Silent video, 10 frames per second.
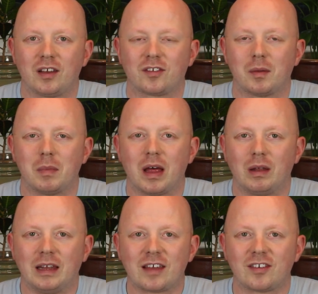some
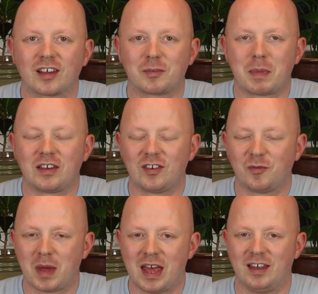less
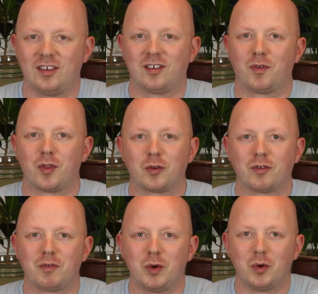expensive pens for those
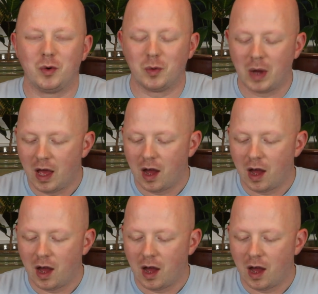of you who